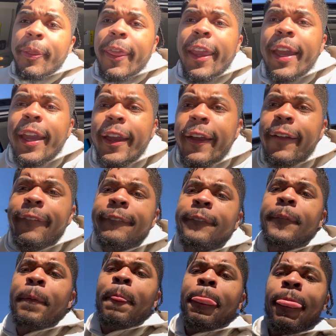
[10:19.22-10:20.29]
And
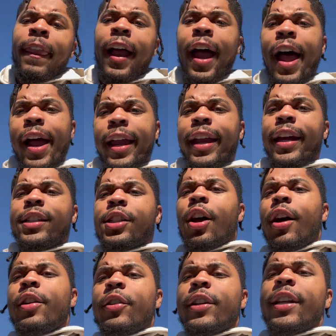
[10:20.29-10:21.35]
I'll catch
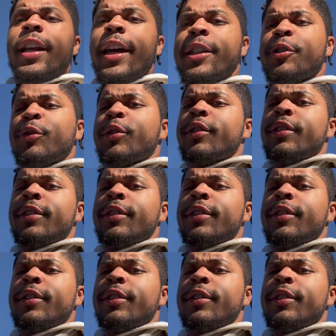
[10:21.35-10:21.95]
y'all on the next one.